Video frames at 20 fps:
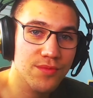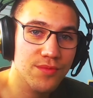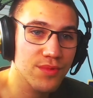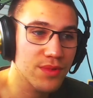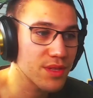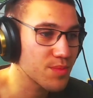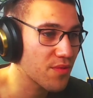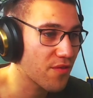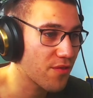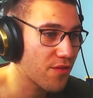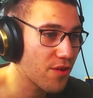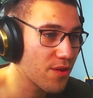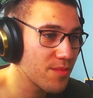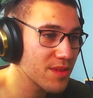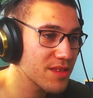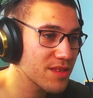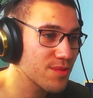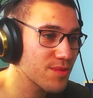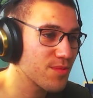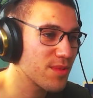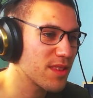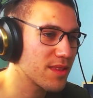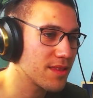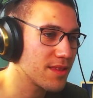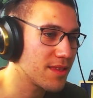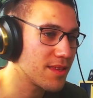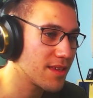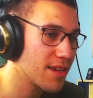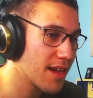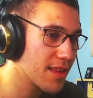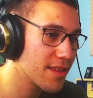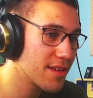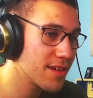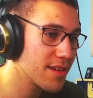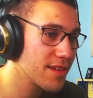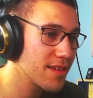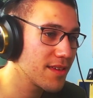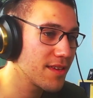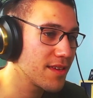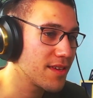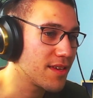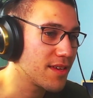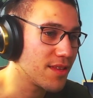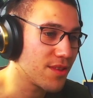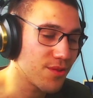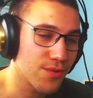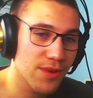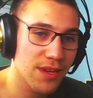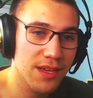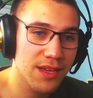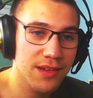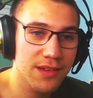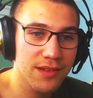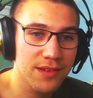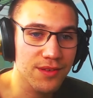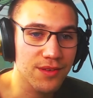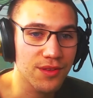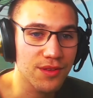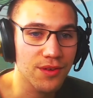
with this performance with the Diana and Julia.